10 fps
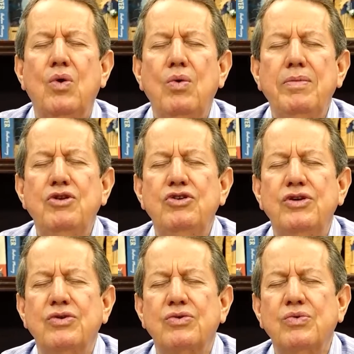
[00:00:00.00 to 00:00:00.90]
in the name
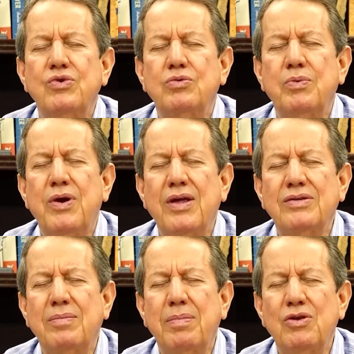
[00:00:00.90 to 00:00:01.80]
of Jesus for
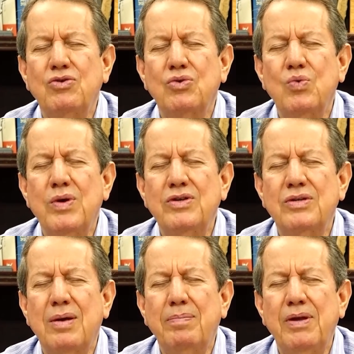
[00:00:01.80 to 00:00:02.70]
these people who
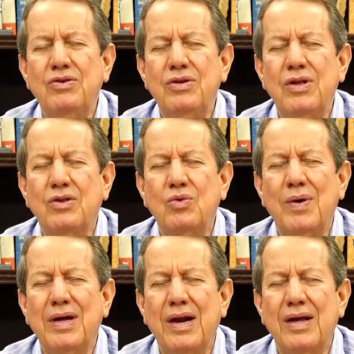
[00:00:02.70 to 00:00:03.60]
are asking for
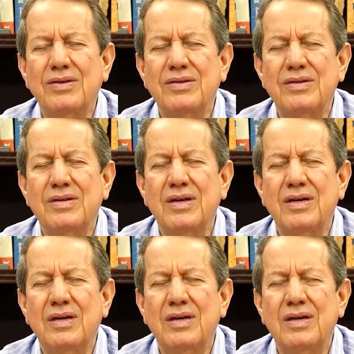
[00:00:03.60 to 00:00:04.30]
your grace.